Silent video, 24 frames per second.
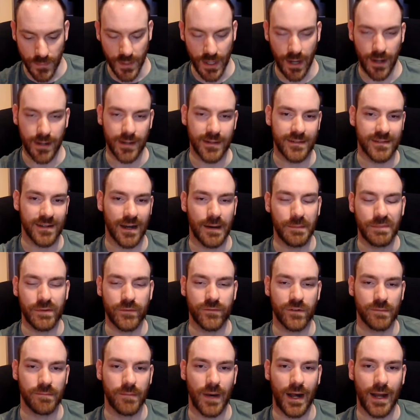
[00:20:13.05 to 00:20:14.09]
An example
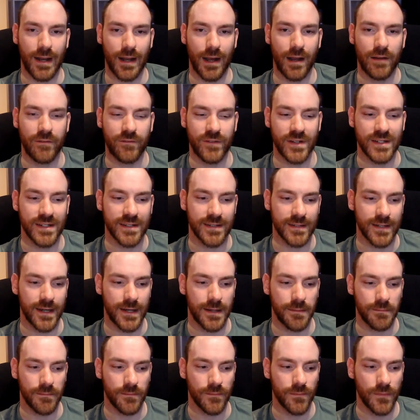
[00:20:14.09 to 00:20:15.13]
from my life is
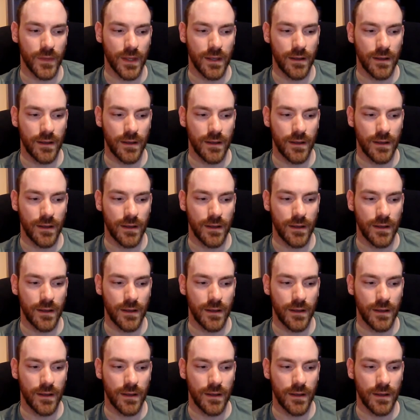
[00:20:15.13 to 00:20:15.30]
um,